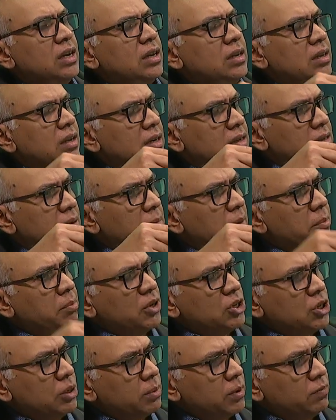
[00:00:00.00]
there is a
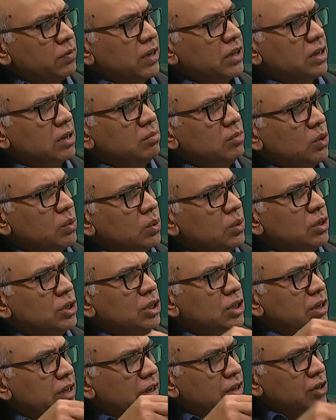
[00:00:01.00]
membership of that
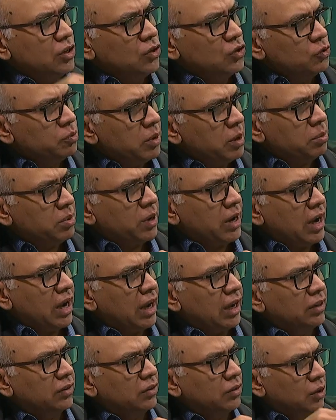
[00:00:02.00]
community that the newspaper
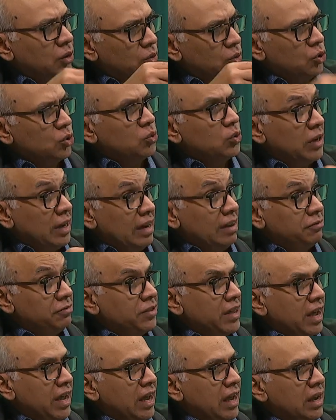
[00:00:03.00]
has, you live
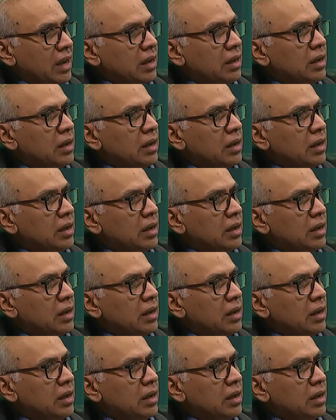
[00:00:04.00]
there,